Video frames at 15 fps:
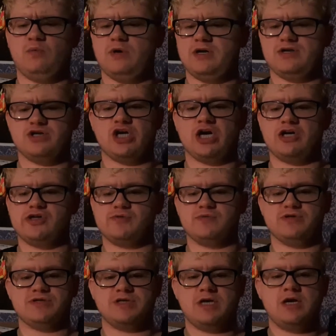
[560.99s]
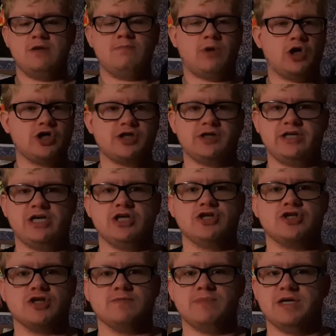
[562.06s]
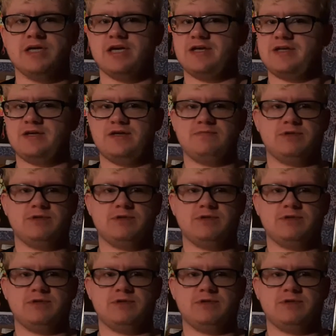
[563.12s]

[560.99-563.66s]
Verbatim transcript: One of the daughters was partially injured, but nothing.